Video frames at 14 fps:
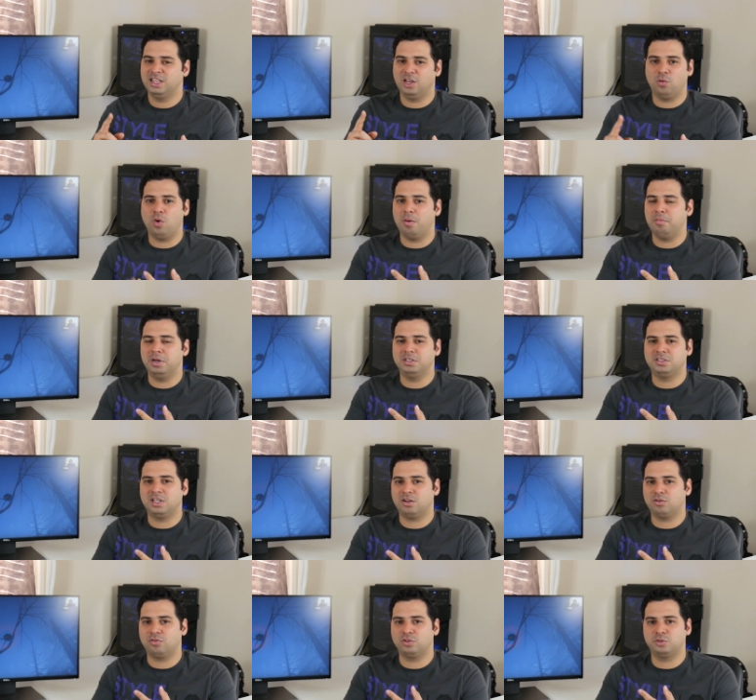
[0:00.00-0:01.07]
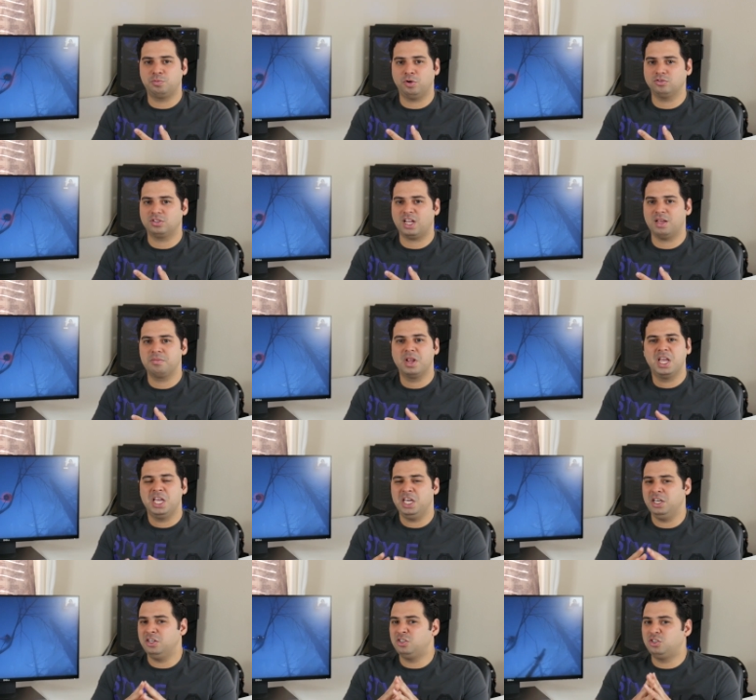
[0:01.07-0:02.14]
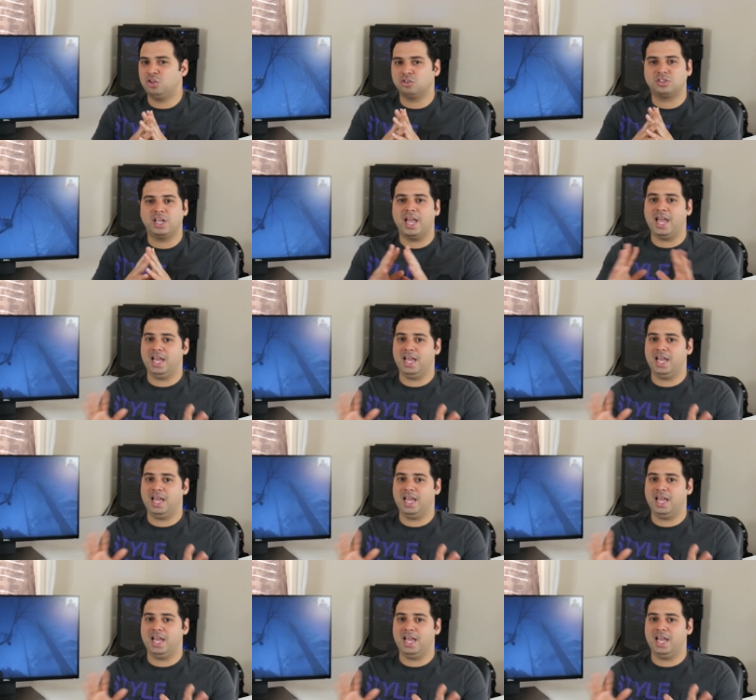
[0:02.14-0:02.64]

the 1 millisecond response time is just